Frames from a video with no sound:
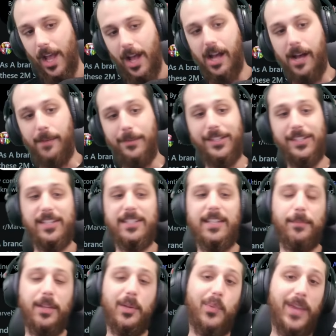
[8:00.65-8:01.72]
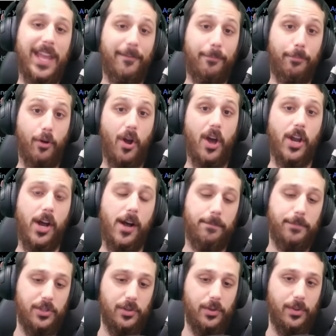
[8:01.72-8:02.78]
And this is something we have brought
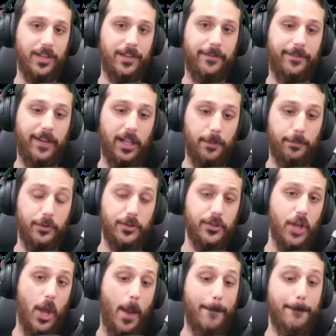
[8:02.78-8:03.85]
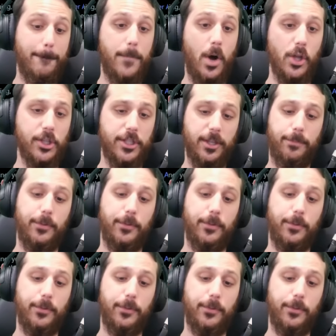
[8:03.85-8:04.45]
up to the developers multiple